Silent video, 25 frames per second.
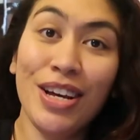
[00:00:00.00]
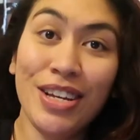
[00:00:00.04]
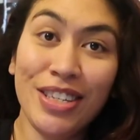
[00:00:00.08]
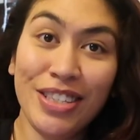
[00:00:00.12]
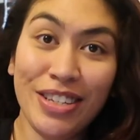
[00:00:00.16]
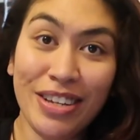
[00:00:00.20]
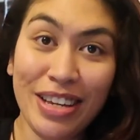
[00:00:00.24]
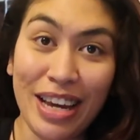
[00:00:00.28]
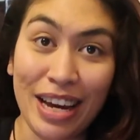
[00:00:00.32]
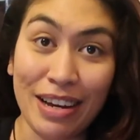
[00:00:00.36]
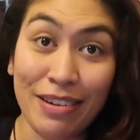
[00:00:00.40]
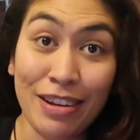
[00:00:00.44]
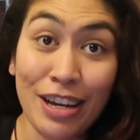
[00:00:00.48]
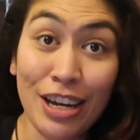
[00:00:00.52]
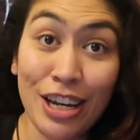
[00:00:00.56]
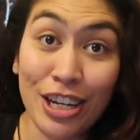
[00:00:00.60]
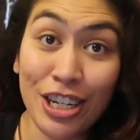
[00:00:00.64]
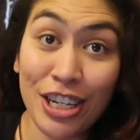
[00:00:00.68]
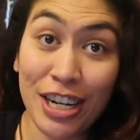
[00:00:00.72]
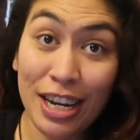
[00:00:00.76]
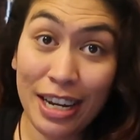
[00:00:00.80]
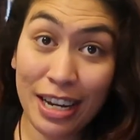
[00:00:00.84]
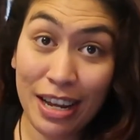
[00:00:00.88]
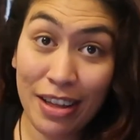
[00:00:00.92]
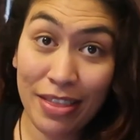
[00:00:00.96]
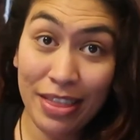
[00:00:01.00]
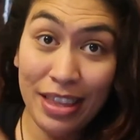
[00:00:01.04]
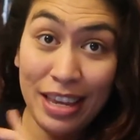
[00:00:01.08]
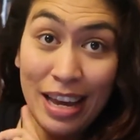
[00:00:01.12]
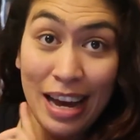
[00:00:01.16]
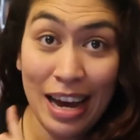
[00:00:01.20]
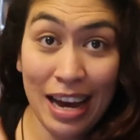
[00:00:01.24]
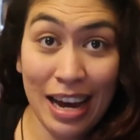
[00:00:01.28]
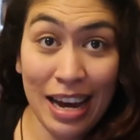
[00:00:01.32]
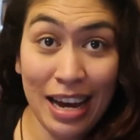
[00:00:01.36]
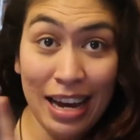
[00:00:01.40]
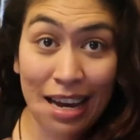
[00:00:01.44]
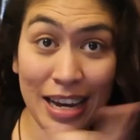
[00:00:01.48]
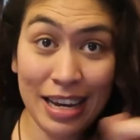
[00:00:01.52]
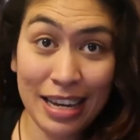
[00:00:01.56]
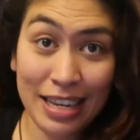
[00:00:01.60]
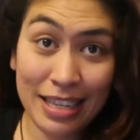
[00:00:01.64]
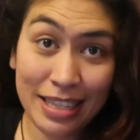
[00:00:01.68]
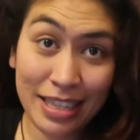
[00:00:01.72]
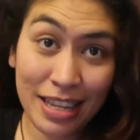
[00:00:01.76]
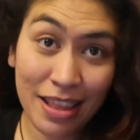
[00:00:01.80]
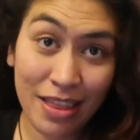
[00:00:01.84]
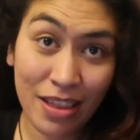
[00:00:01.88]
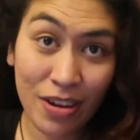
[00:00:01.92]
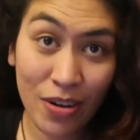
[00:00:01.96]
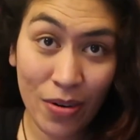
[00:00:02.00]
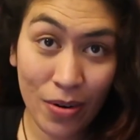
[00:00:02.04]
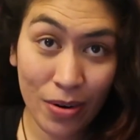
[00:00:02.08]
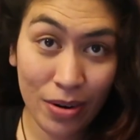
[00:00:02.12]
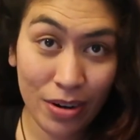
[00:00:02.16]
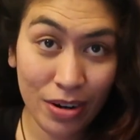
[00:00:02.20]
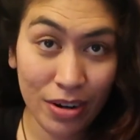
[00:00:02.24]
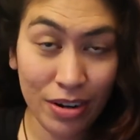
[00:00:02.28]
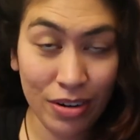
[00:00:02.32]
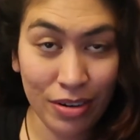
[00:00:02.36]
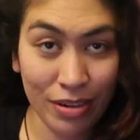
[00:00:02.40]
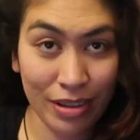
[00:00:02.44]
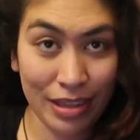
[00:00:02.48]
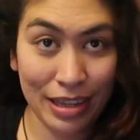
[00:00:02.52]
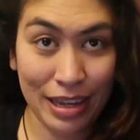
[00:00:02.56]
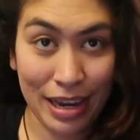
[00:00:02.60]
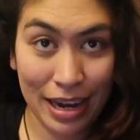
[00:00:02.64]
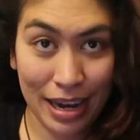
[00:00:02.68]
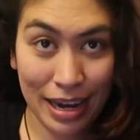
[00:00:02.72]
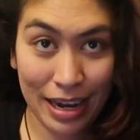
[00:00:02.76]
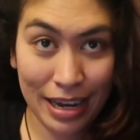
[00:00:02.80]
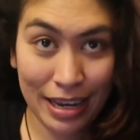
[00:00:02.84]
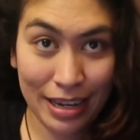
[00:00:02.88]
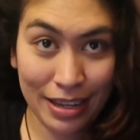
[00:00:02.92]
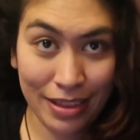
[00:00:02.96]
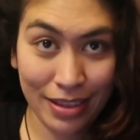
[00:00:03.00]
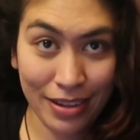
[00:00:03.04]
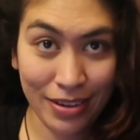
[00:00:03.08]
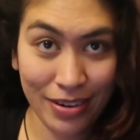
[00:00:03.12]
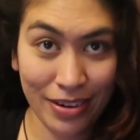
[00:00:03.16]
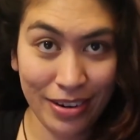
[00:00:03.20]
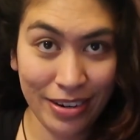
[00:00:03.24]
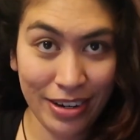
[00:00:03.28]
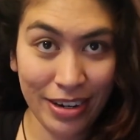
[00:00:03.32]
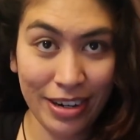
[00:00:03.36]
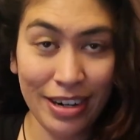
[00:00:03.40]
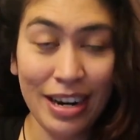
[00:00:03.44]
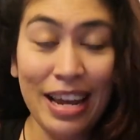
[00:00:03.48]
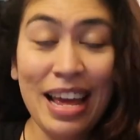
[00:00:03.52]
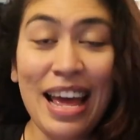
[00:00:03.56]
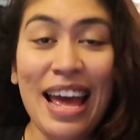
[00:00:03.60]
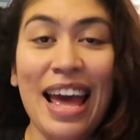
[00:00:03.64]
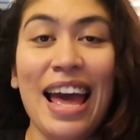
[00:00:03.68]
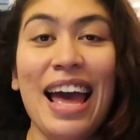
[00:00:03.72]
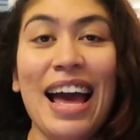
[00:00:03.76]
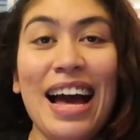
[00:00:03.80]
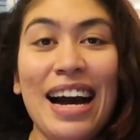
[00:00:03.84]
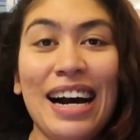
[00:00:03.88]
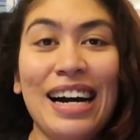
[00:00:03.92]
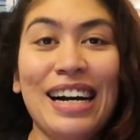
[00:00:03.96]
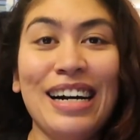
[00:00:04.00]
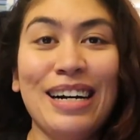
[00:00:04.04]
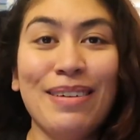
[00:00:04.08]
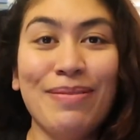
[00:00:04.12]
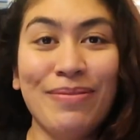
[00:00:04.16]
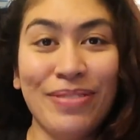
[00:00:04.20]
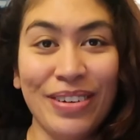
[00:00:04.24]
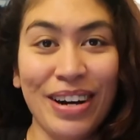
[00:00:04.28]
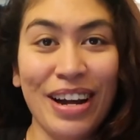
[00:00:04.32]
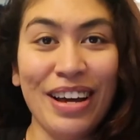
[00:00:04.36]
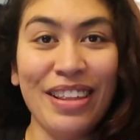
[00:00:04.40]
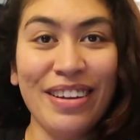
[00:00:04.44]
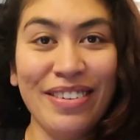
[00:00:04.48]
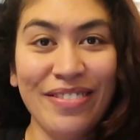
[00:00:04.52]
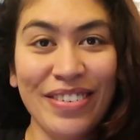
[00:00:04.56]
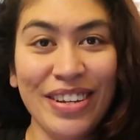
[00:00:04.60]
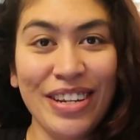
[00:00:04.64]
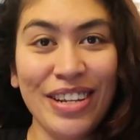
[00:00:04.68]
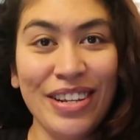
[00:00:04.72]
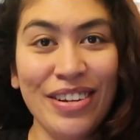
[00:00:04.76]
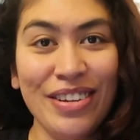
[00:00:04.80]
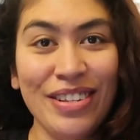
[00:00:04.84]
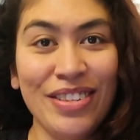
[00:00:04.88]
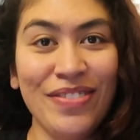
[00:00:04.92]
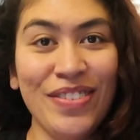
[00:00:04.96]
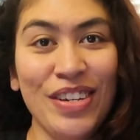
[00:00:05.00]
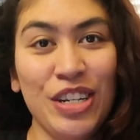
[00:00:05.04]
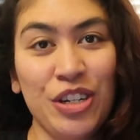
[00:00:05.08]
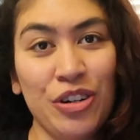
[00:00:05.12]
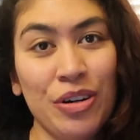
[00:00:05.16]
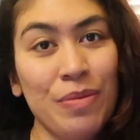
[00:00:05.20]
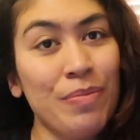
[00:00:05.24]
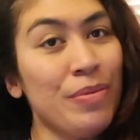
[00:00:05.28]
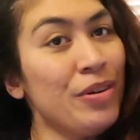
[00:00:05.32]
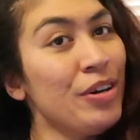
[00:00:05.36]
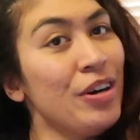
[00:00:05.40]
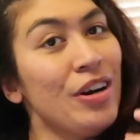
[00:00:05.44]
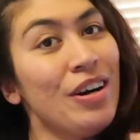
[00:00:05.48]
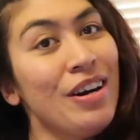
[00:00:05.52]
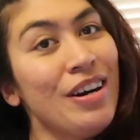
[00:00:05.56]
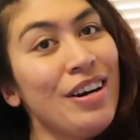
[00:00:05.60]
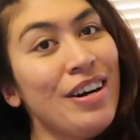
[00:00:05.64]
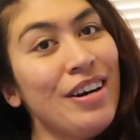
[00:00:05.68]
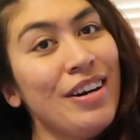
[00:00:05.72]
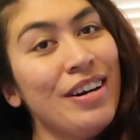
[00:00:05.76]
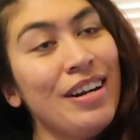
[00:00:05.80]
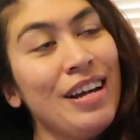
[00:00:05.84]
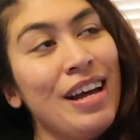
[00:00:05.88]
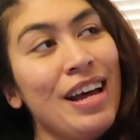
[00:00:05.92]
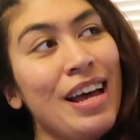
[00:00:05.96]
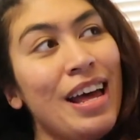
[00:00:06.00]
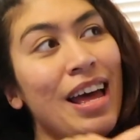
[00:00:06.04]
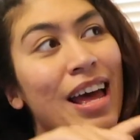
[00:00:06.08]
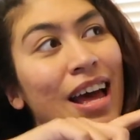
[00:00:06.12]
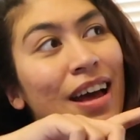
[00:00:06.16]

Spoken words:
So yeah, check out the eyes in the corner, or the eye in the corner, for other videos featuring Bernard,